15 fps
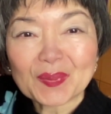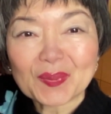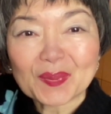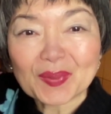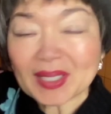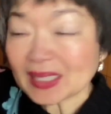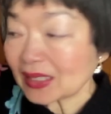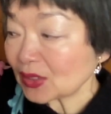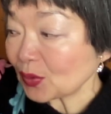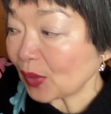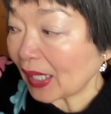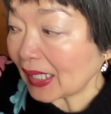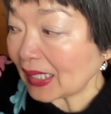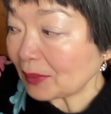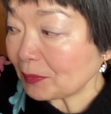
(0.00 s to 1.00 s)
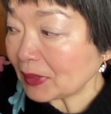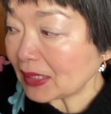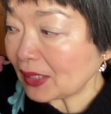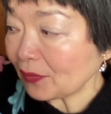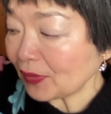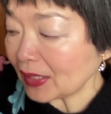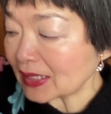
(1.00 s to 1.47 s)
right? So a little bit
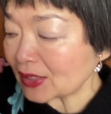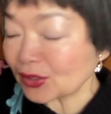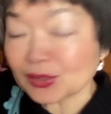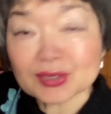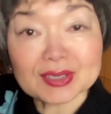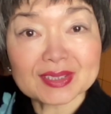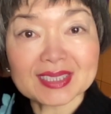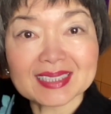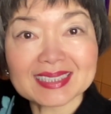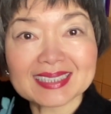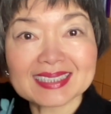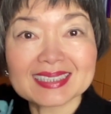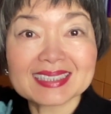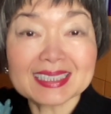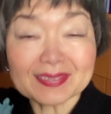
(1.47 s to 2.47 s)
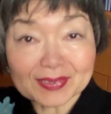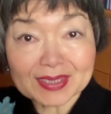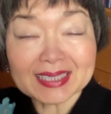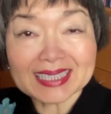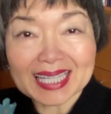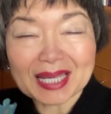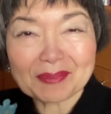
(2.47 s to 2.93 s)

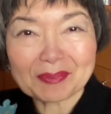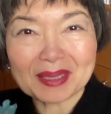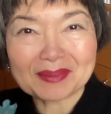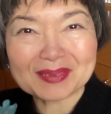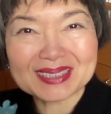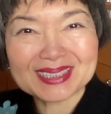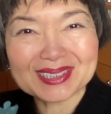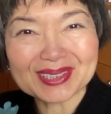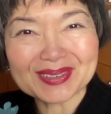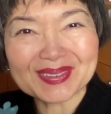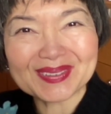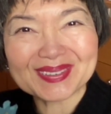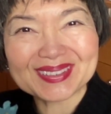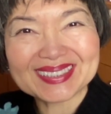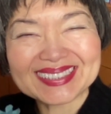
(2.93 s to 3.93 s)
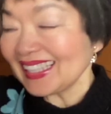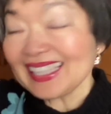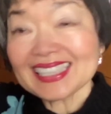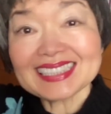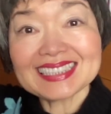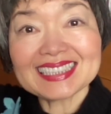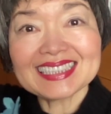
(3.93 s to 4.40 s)
different type of circle.
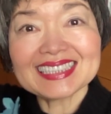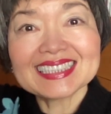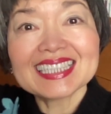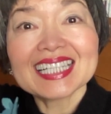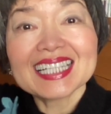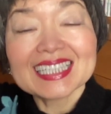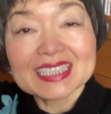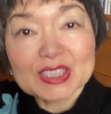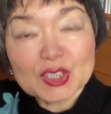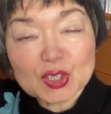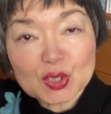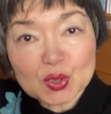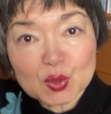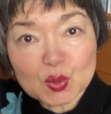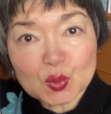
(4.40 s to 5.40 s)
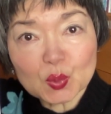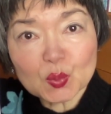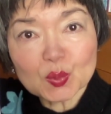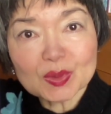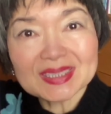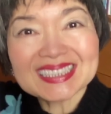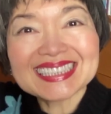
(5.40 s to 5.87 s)
This is su,
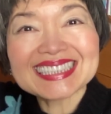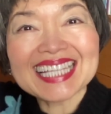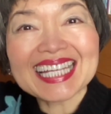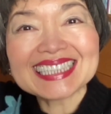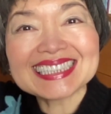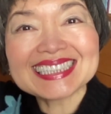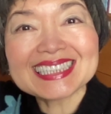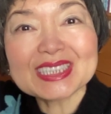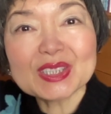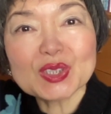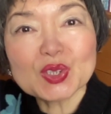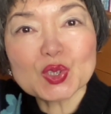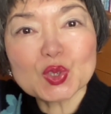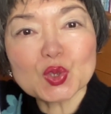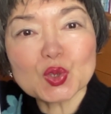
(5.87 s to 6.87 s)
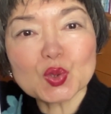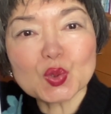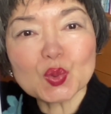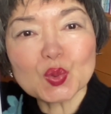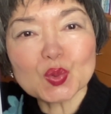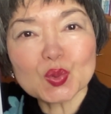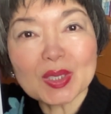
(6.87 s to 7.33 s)
sashi
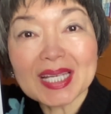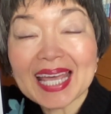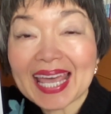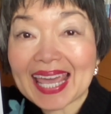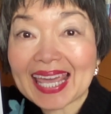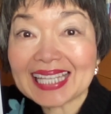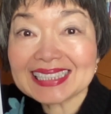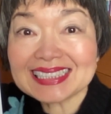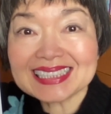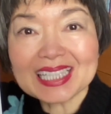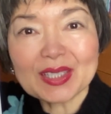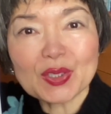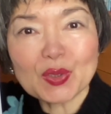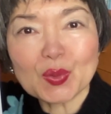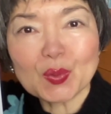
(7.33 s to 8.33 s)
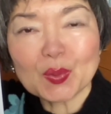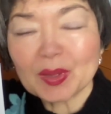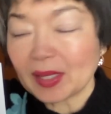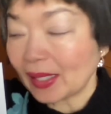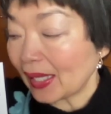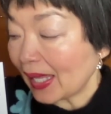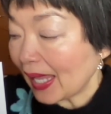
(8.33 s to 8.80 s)
su, S and U,
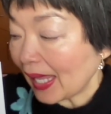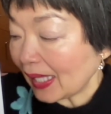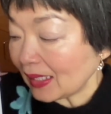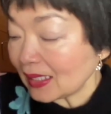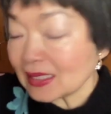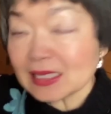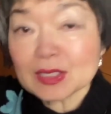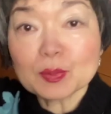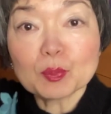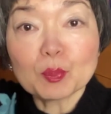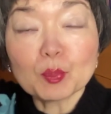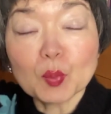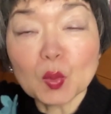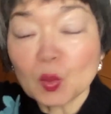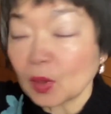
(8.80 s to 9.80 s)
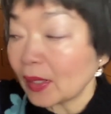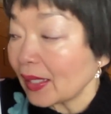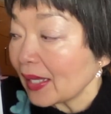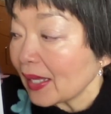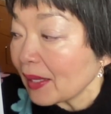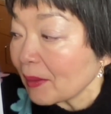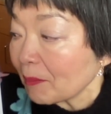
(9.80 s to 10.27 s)
and this is mu.
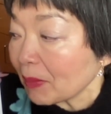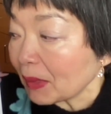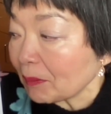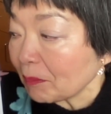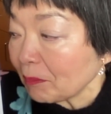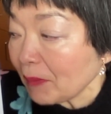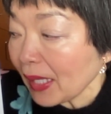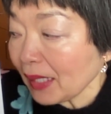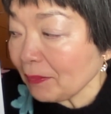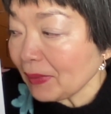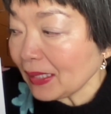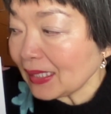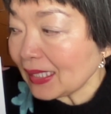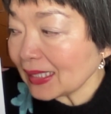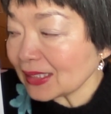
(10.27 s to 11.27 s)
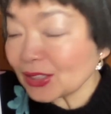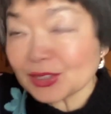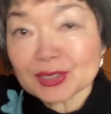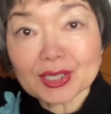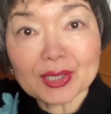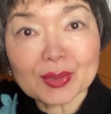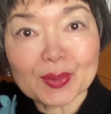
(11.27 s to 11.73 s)
But maybe this
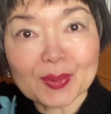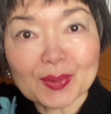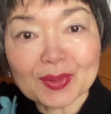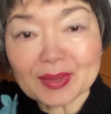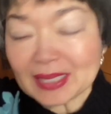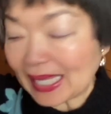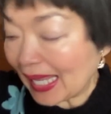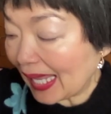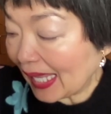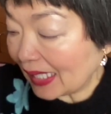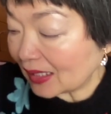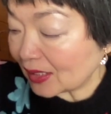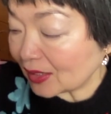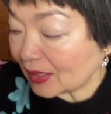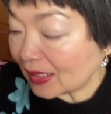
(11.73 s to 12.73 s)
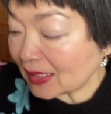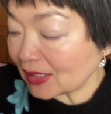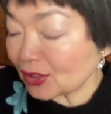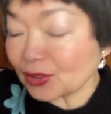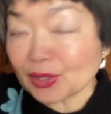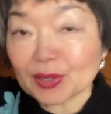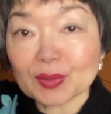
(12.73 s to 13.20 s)
circle and this
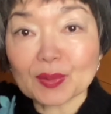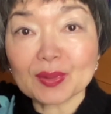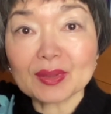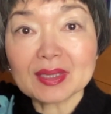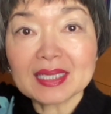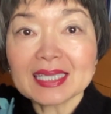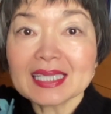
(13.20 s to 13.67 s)
circle